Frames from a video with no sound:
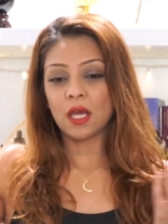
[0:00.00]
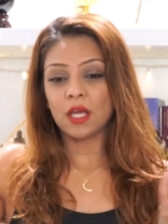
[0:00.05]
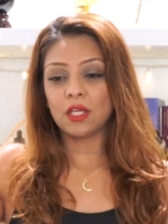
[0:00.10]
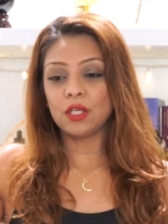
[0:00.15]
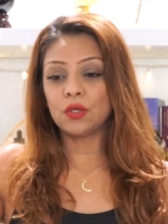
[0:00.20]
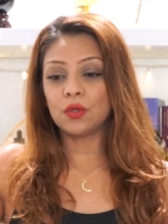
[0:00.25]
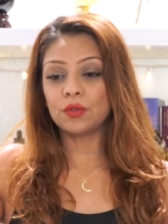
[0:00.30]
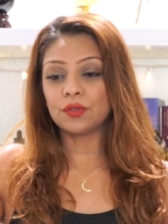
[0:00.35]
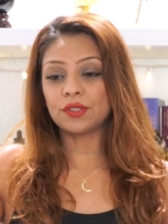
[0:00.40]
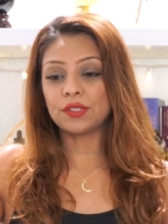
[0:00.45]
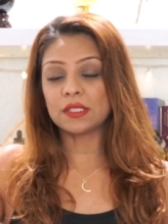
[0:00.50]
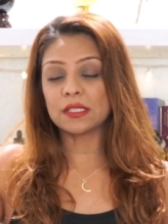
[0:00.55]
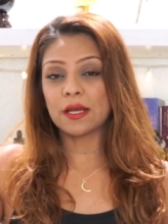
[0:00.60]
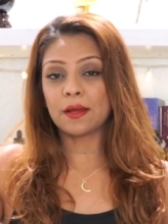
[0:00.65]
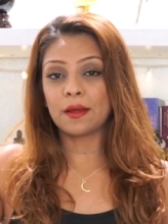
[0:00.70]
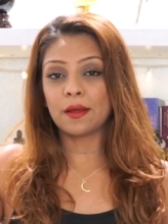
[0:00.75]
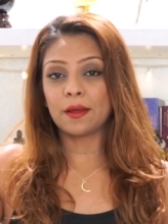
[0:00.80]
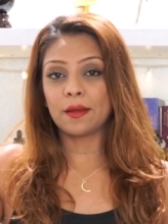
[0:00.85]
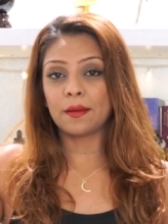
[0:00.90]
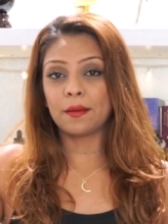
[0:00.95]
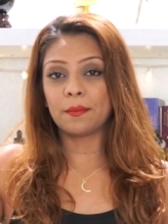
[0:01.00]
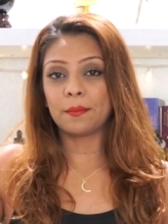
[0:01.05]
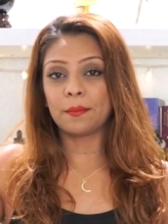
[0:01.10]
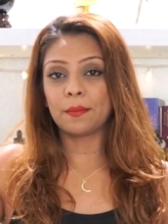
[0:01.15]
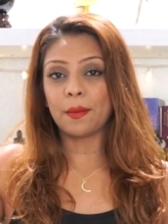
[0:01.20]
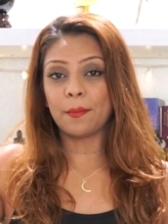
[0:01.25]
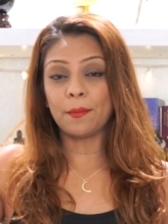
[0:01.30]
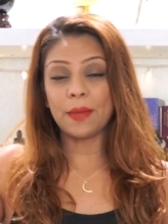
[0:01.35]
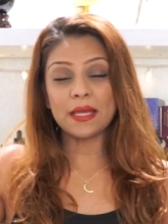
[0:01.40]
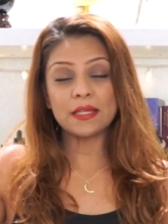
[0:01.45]
use
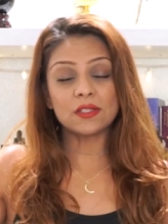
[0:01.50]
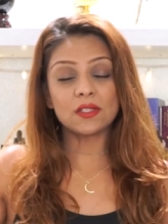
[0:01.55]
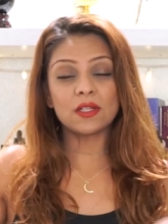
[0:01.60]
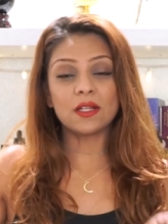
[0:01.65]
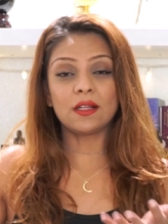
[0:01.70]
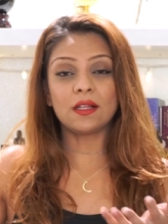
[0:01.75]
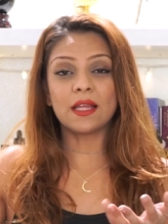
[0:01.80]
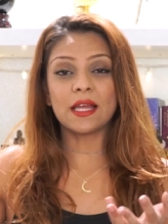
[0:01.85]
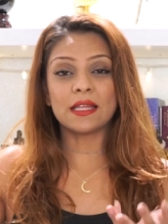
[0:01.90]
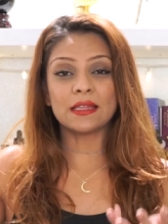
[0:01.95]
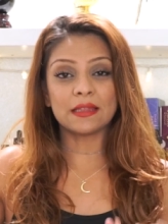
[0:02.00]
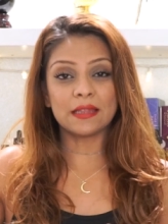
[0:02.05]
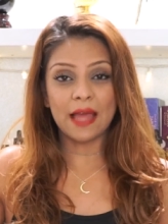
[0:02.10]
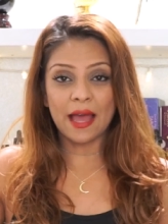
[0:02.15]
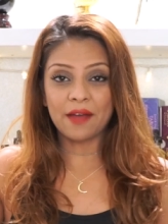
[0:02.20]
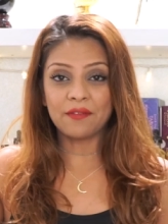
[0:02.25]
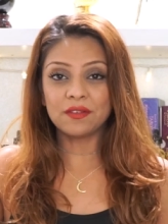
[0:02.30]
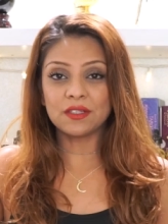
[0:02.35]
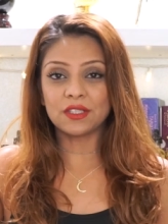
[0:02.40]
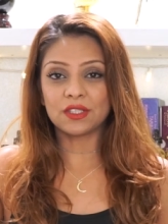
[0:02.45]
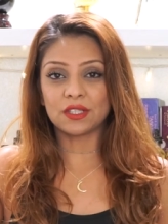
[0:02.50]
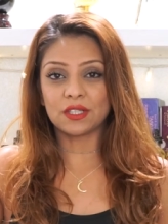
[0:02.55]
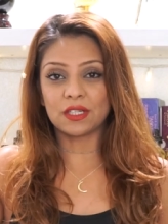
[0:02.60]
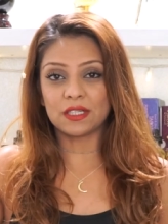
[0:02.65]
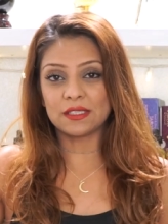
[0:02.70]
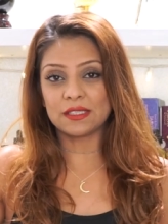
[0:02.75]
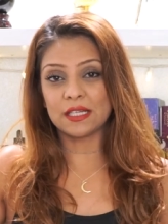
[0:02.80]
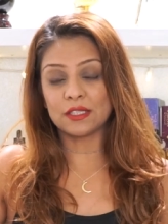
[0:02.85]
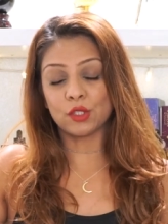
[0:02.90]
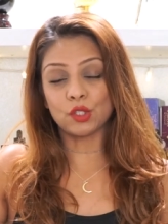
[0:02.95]
some basil and lavender
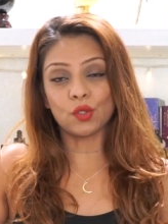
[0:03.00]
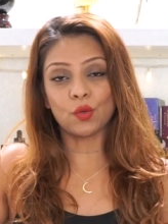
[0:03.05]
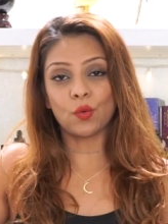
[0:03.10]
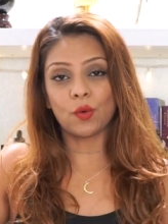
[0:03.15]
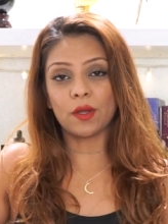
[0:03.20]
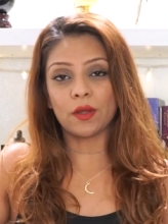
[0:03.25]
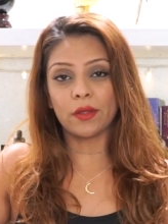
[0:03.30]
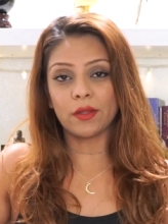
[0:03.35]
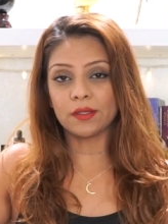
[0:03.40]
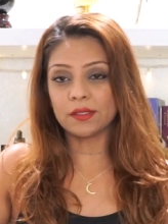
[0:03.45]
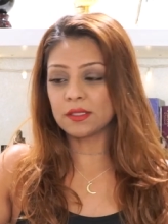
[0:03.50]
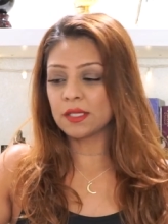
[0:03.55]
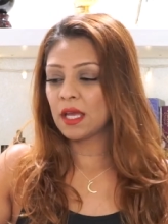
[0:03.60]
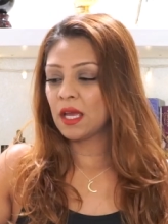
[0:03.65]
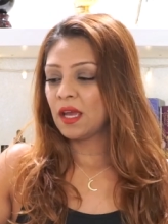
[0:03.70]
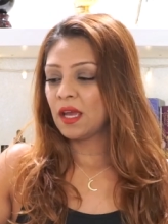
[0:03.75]
essential oils.